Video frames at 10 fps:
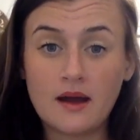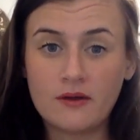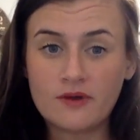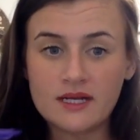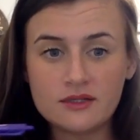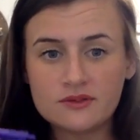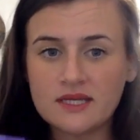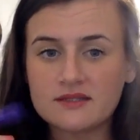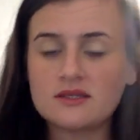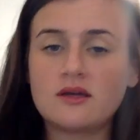writing
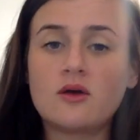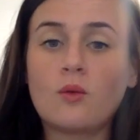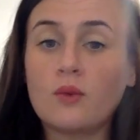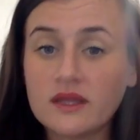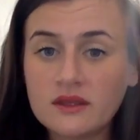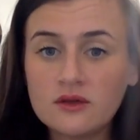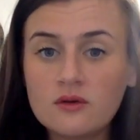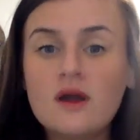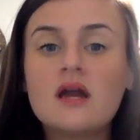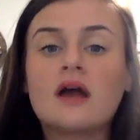utensil with you,
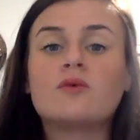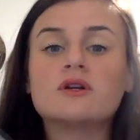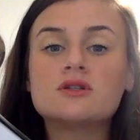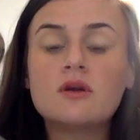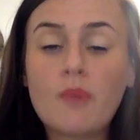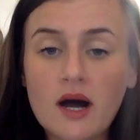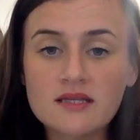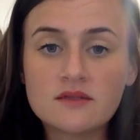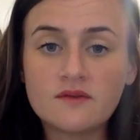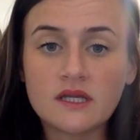I want you to pause
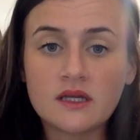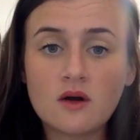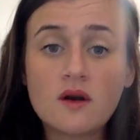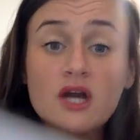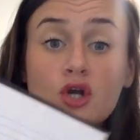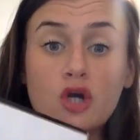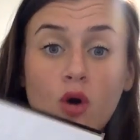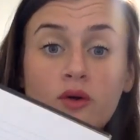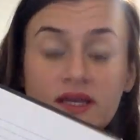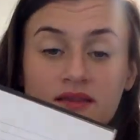the video,
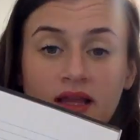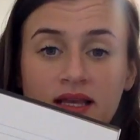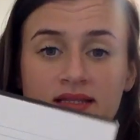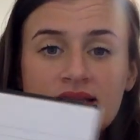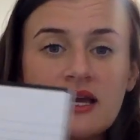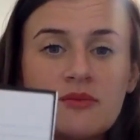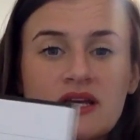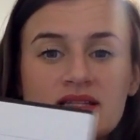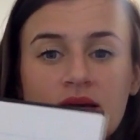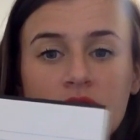go get this,
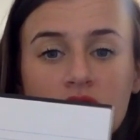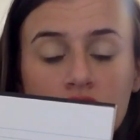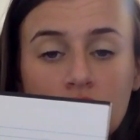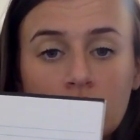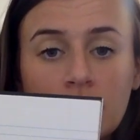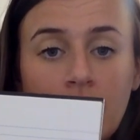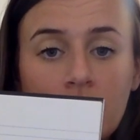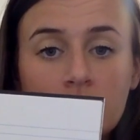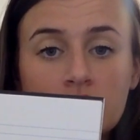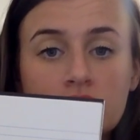because I'm going to show you
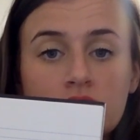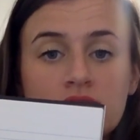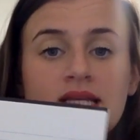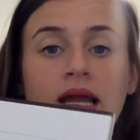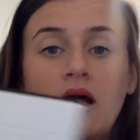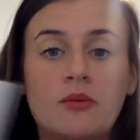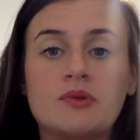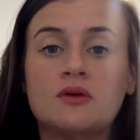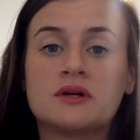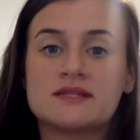how to set up
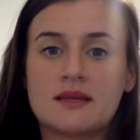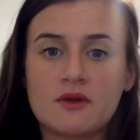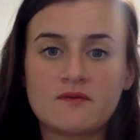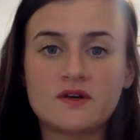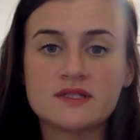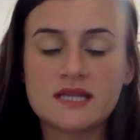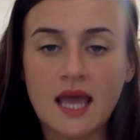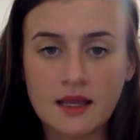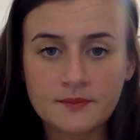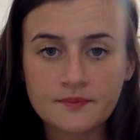your assignment for
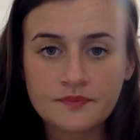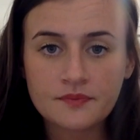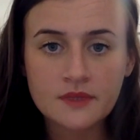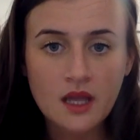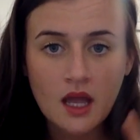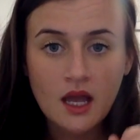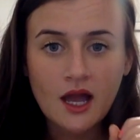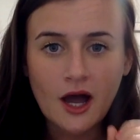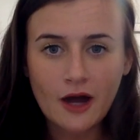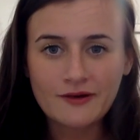today.
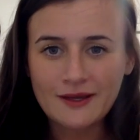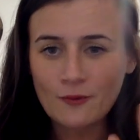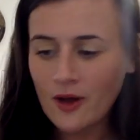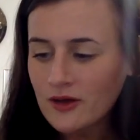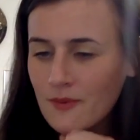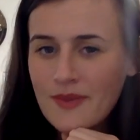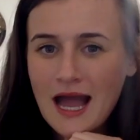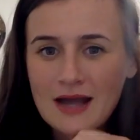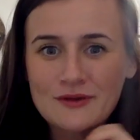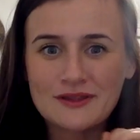All right, welcome
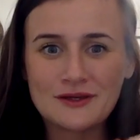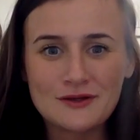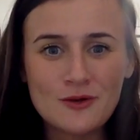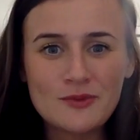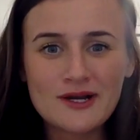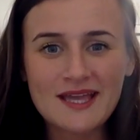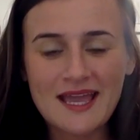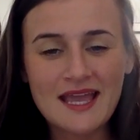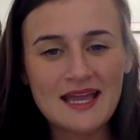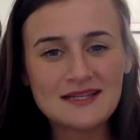back with your notebook
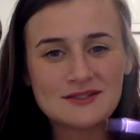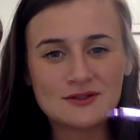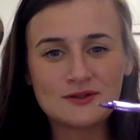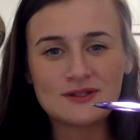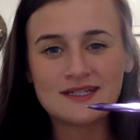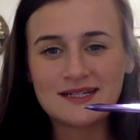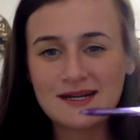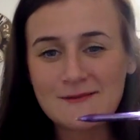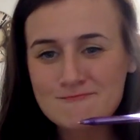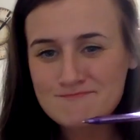and
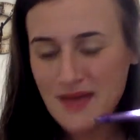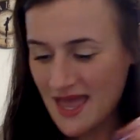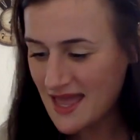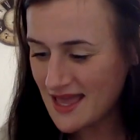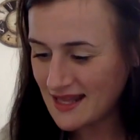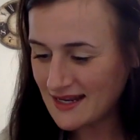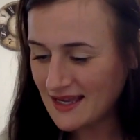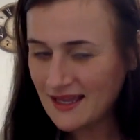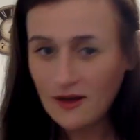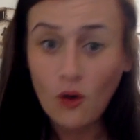your pen
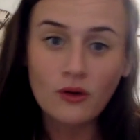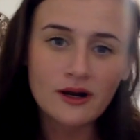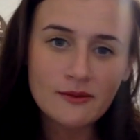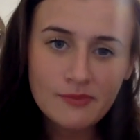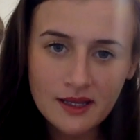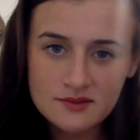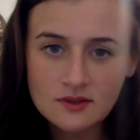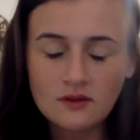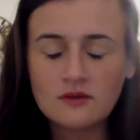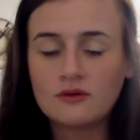or
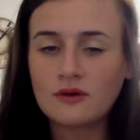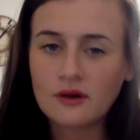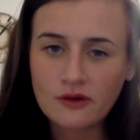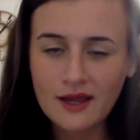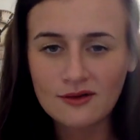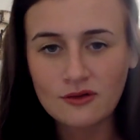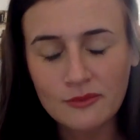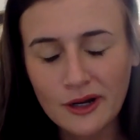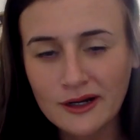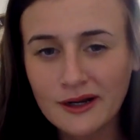pencil or crayon or
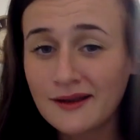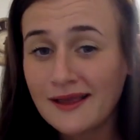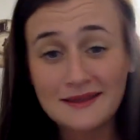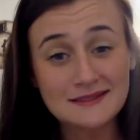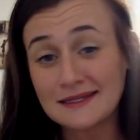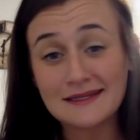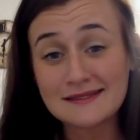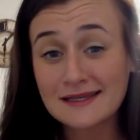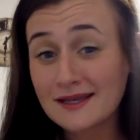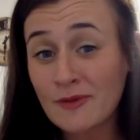marker. That's the nice
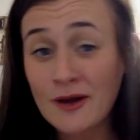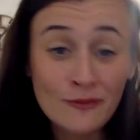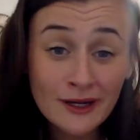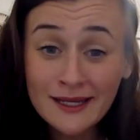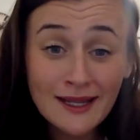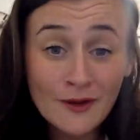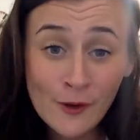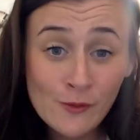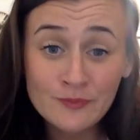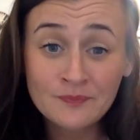thing about working at
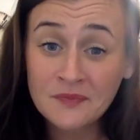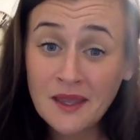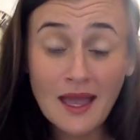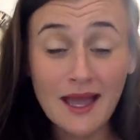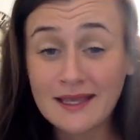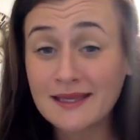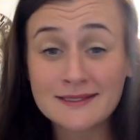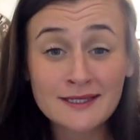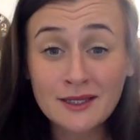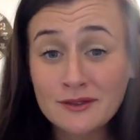home. I can't
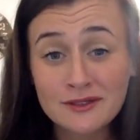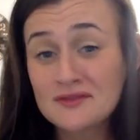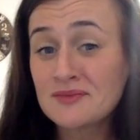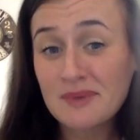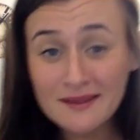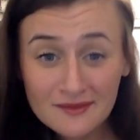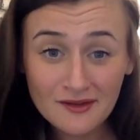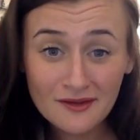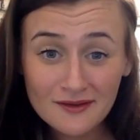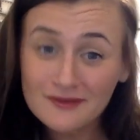tell you to use a
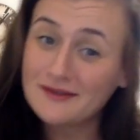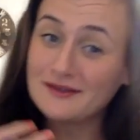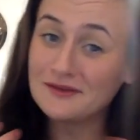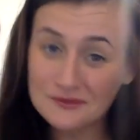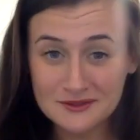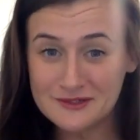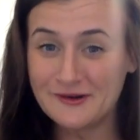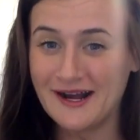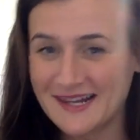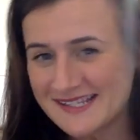pencil. You can use what you
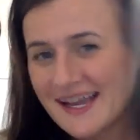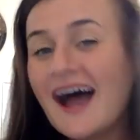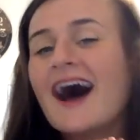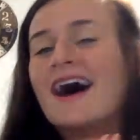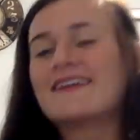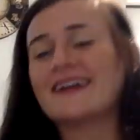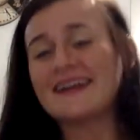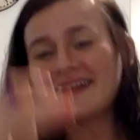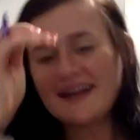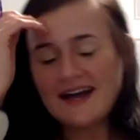want. All right,
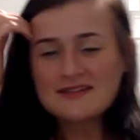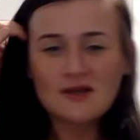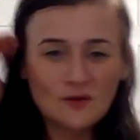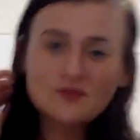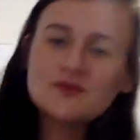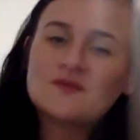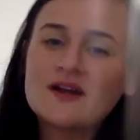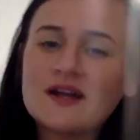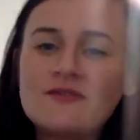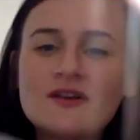so the
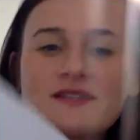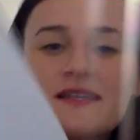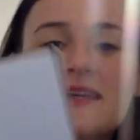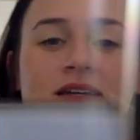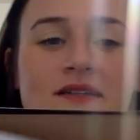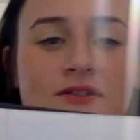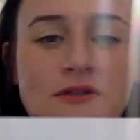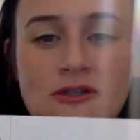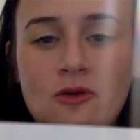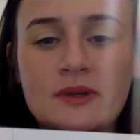very first thing you're going to do
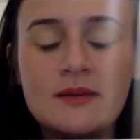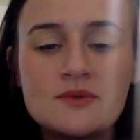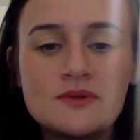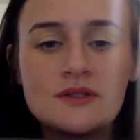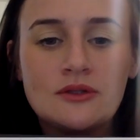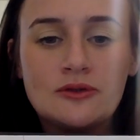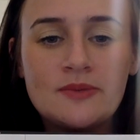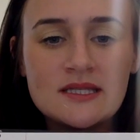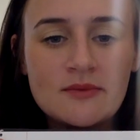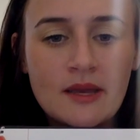is open up to a new
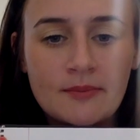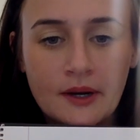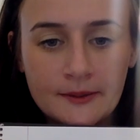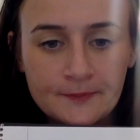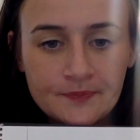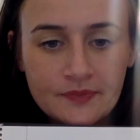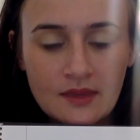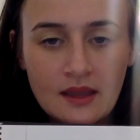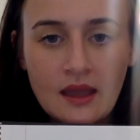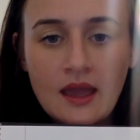piece of paper,
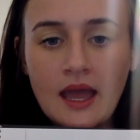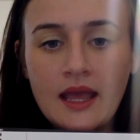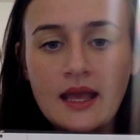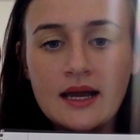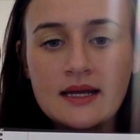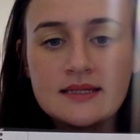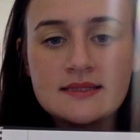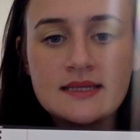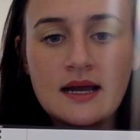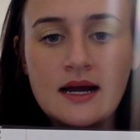and
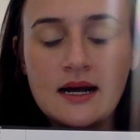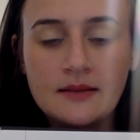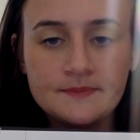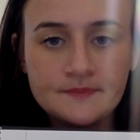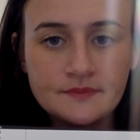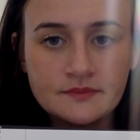on